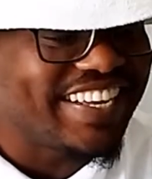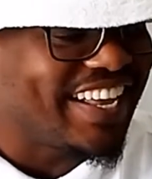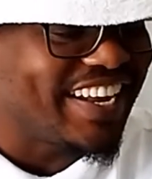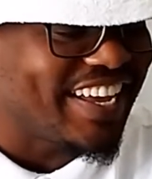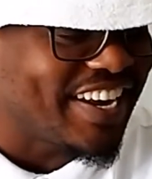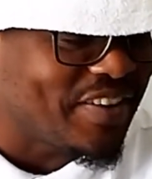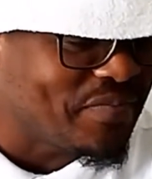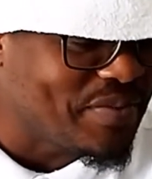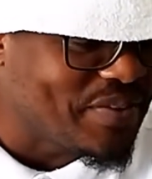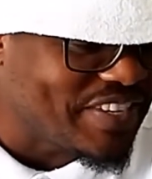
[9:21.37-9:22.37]

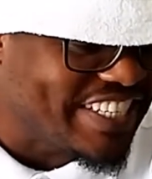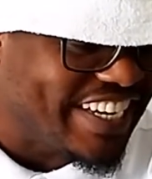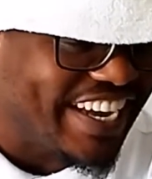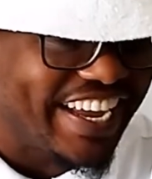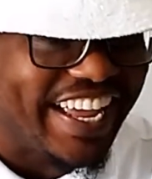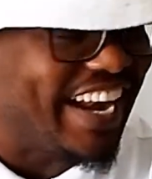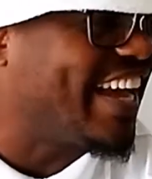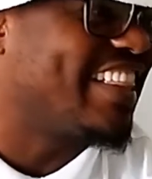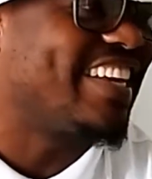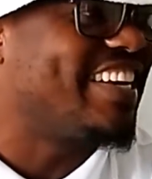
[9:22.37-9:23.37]
albino chick. I
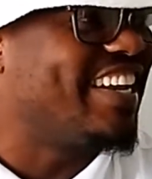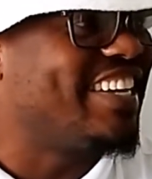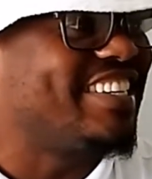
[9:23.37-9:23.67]
like that lady,